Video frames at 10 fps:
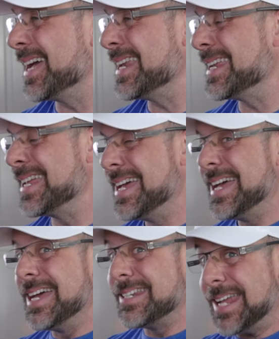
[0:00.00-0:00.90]
then, and
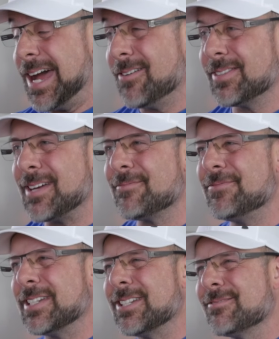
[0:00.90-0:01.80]
now that
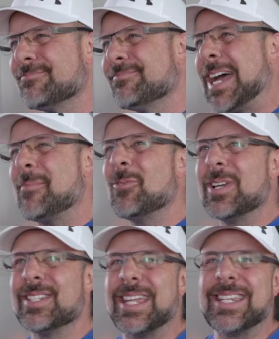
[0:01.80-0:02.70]
figure, I
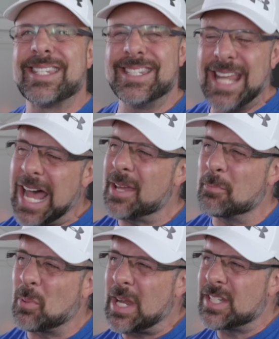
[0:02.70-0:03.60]
wouldn't say it's not
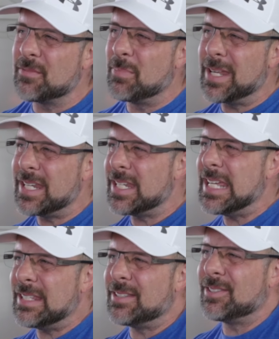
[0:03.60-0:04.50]
impressive, but it,
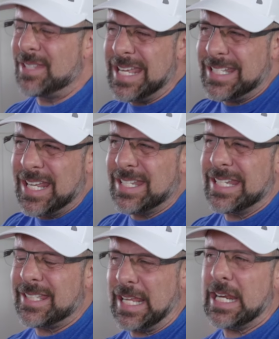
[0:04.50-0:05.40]
it it
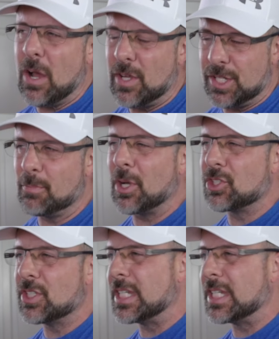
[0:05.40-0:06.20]
doesn't stand out as much as